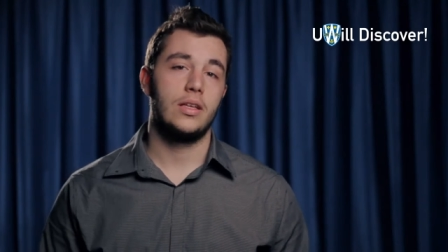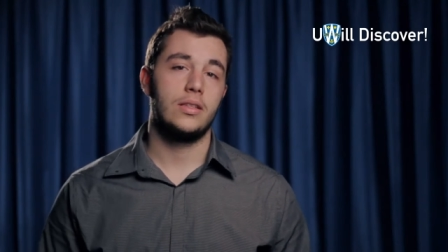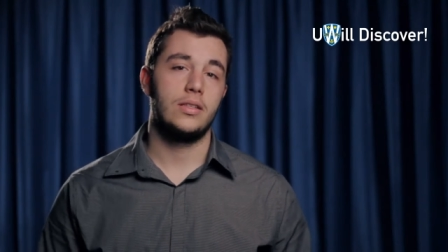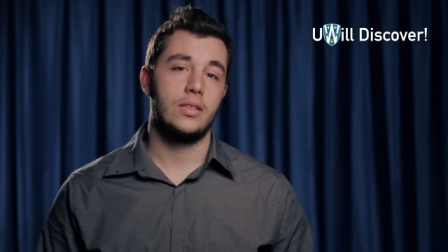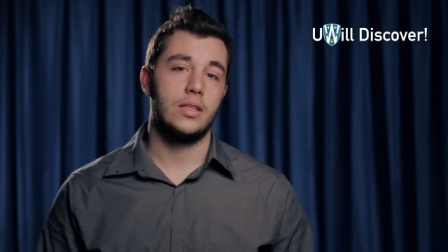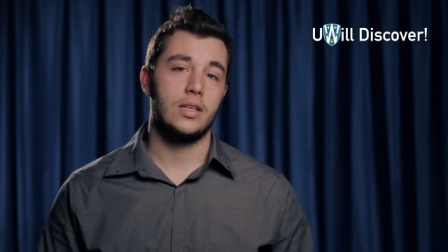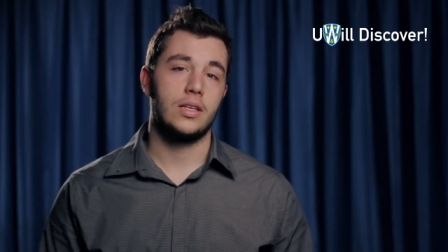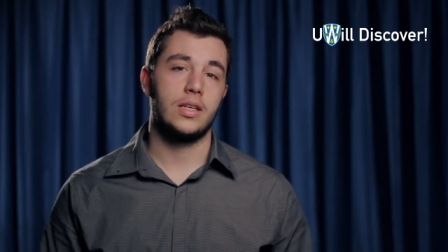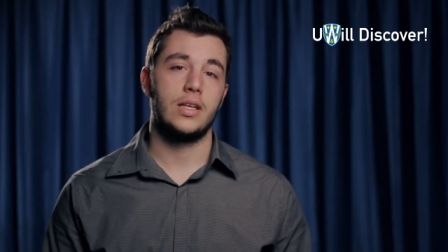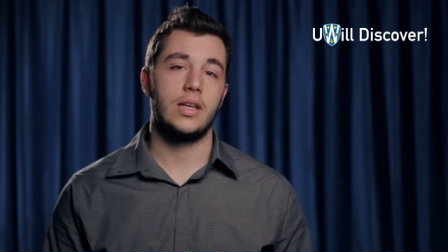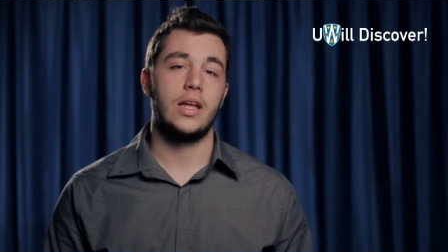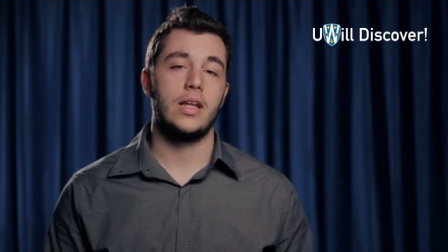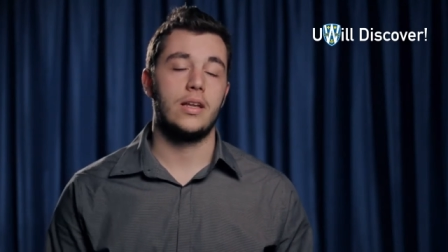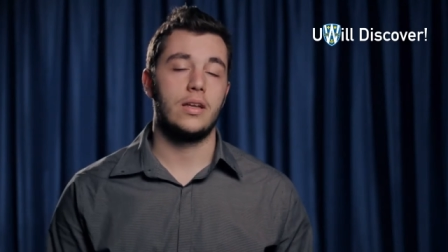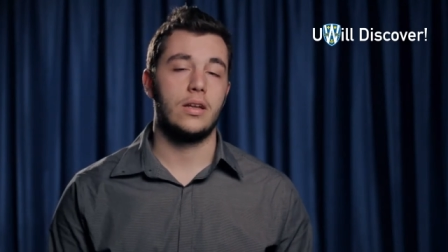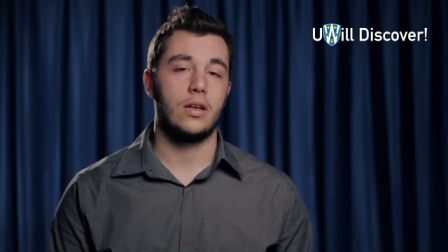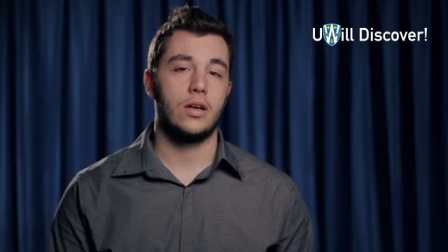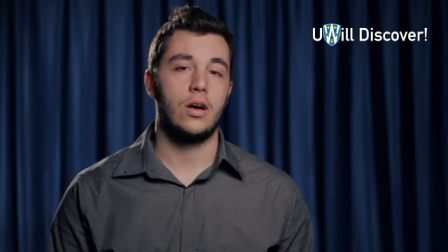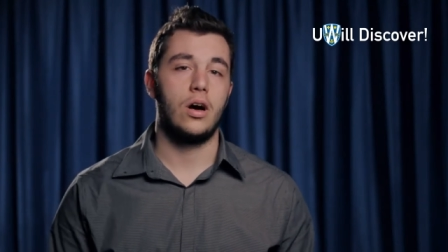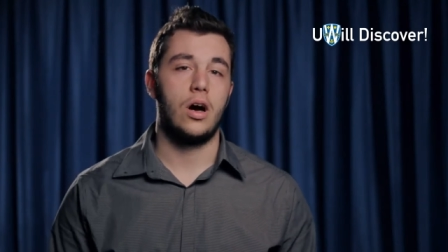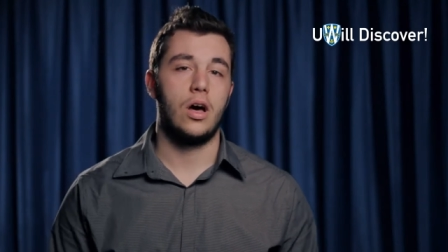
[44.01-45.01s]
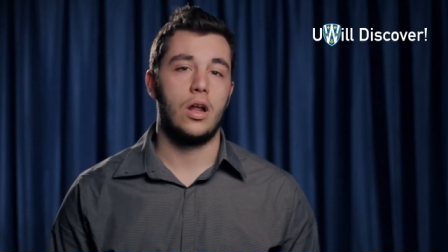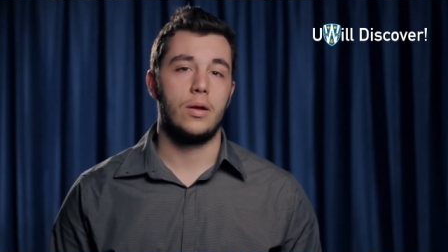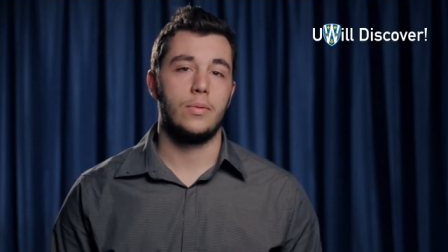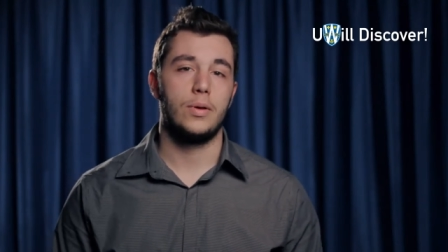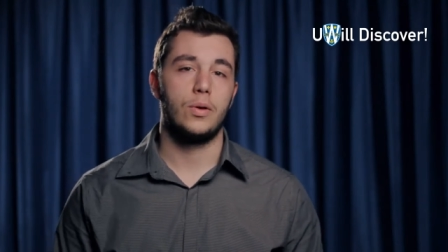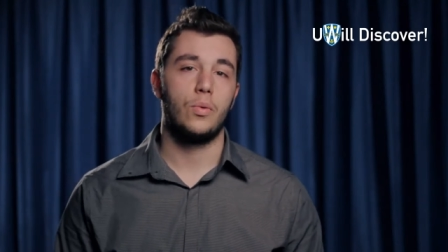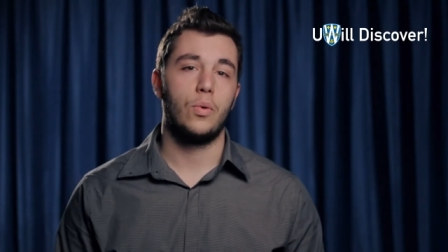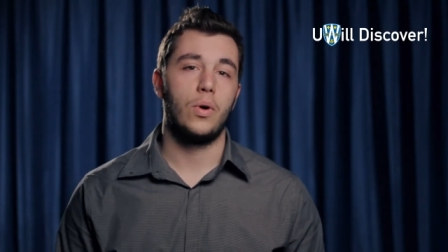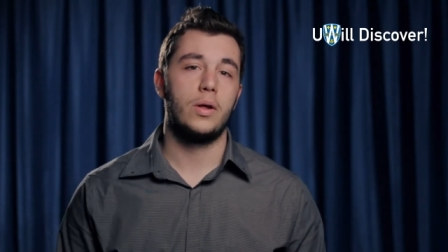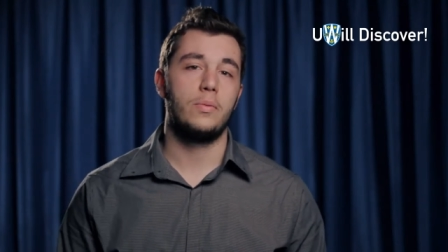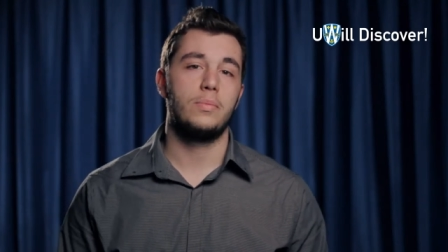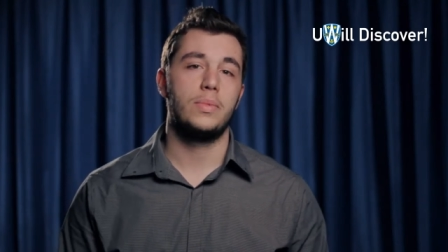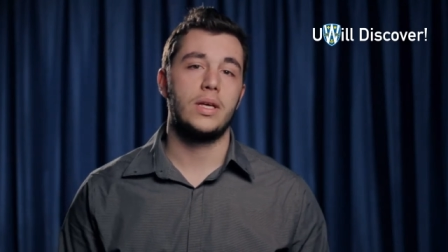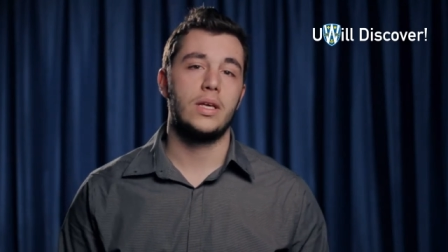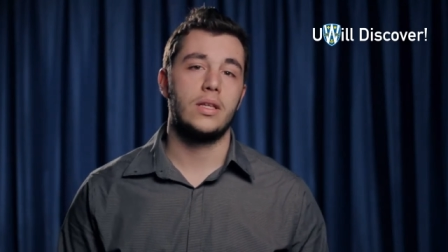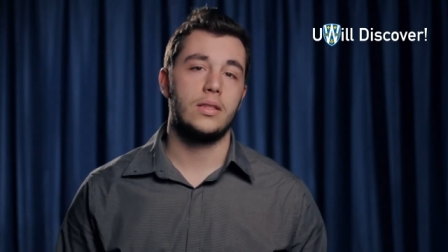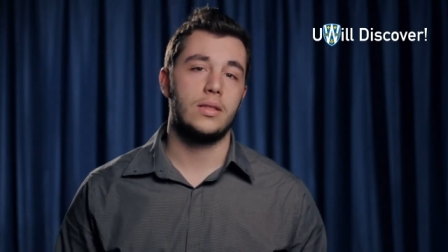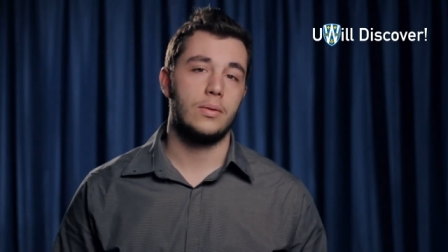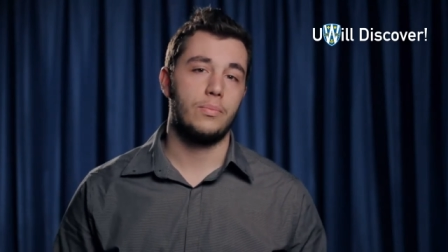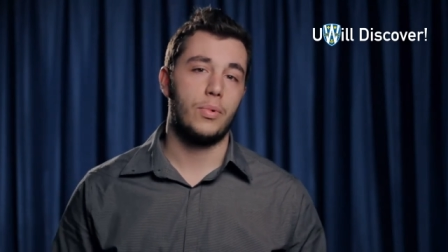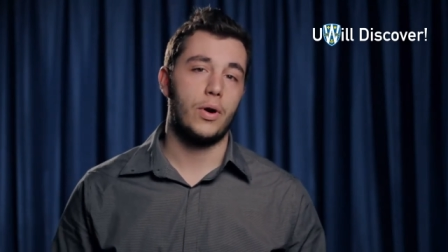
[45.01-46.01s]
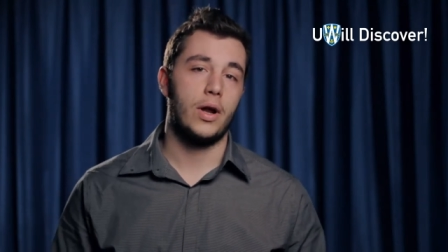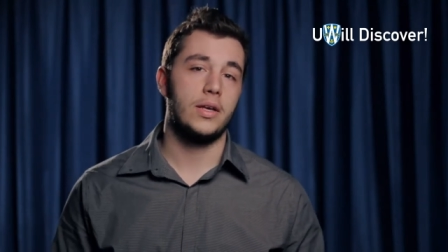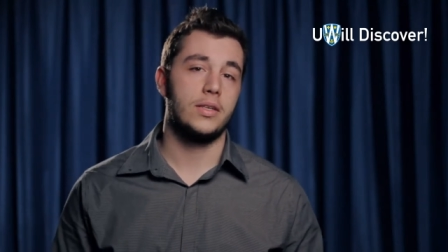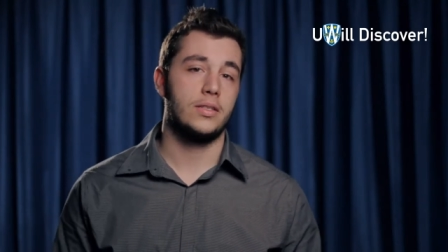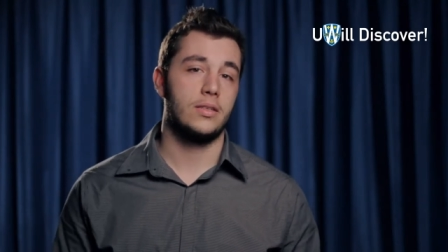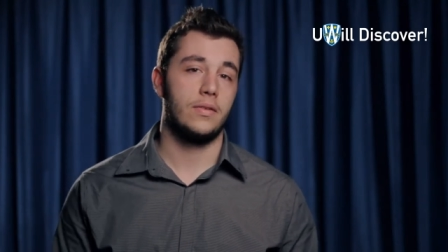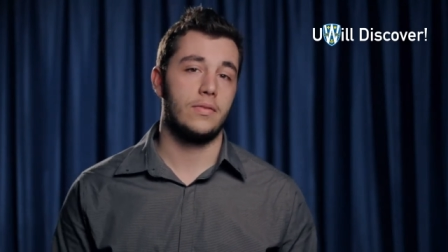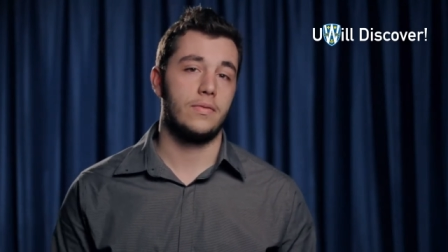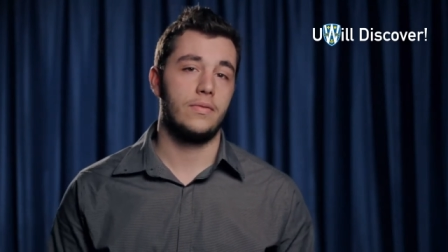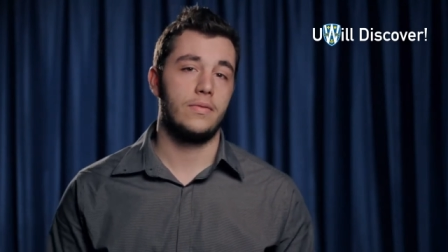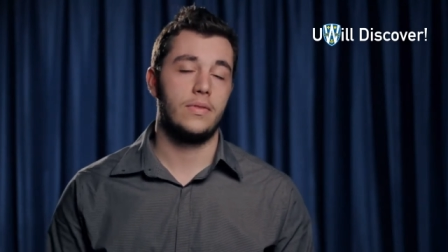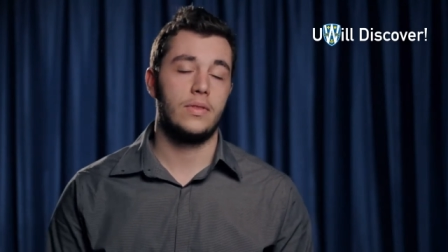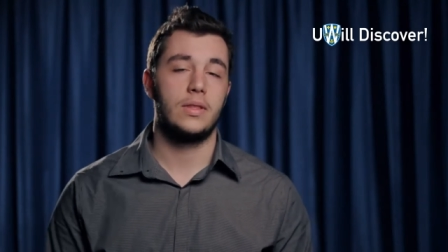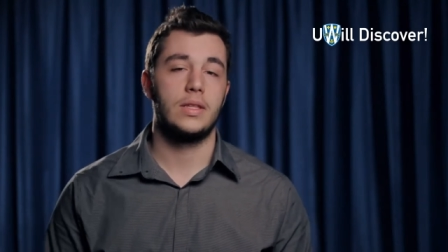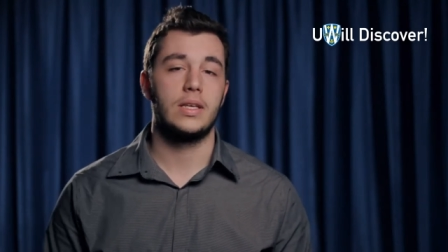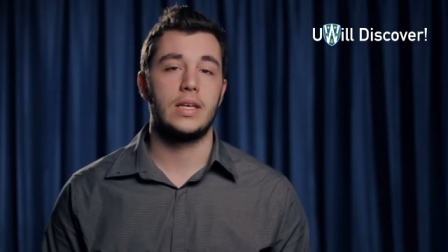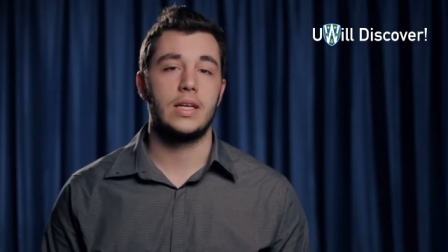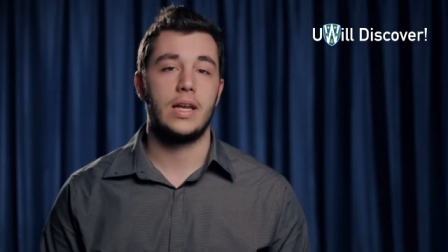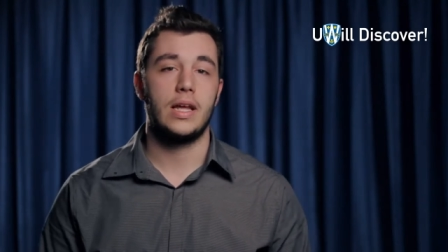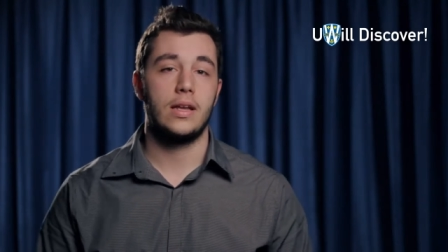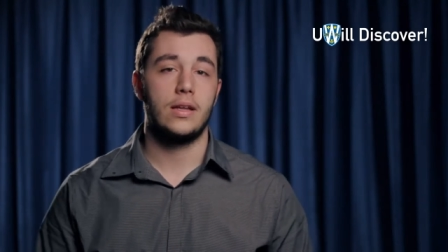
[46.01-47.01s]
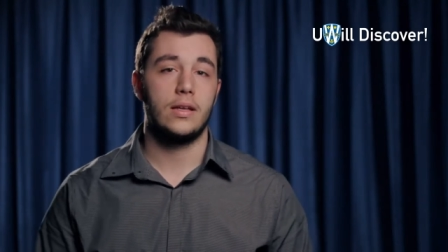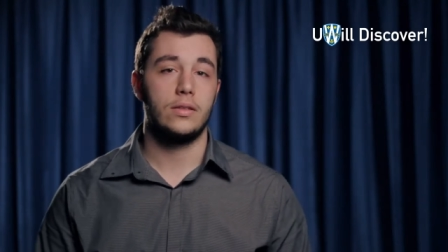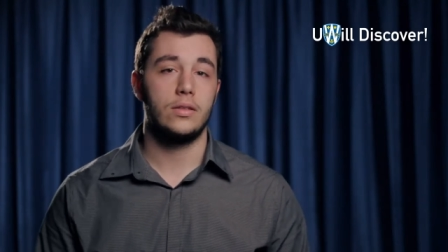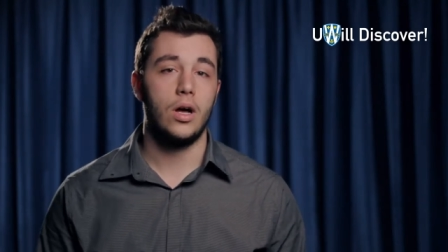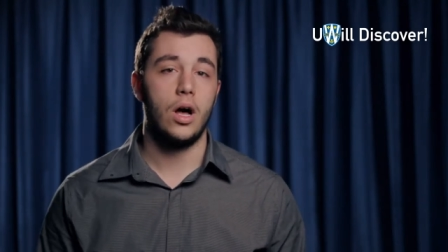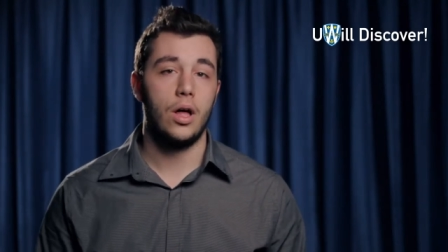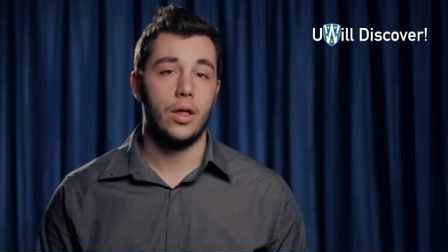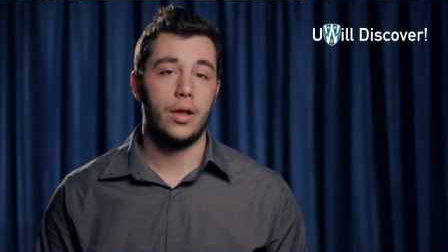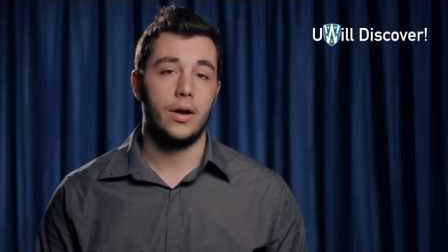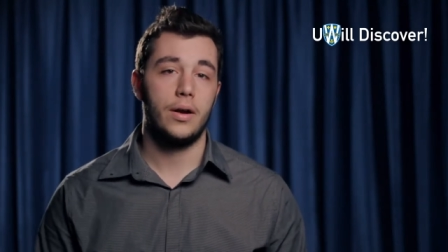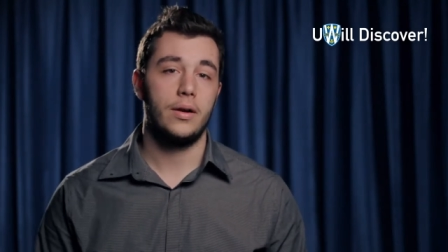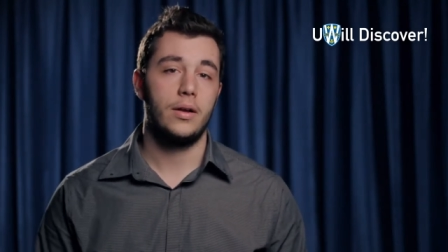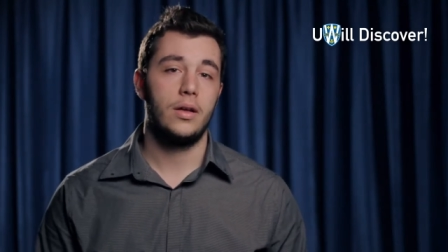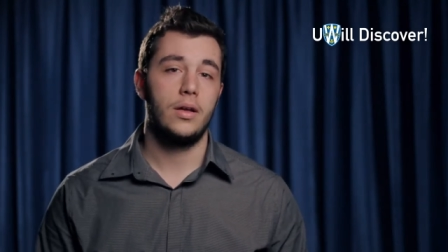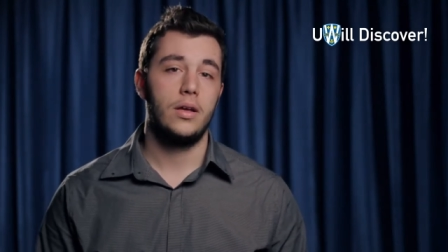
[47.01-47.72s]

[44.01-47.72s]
to the Canadian economy, one being the price of the Canadian dollar,